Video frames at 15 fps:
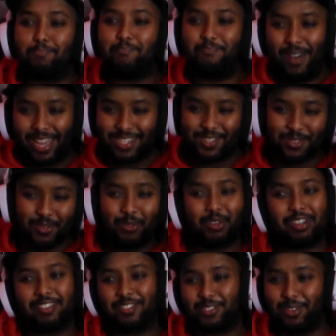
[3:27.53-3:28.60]
best
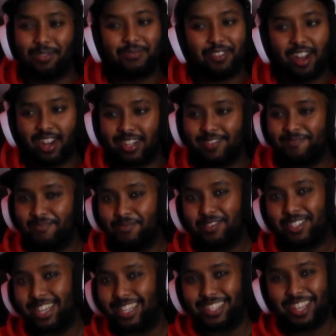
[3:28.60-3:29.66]
work so far.
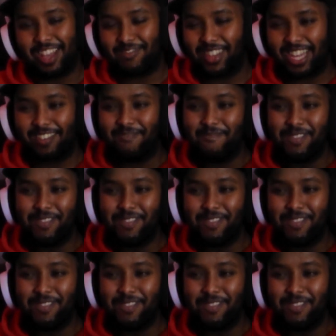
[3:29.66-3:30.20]
Chainsaw Man.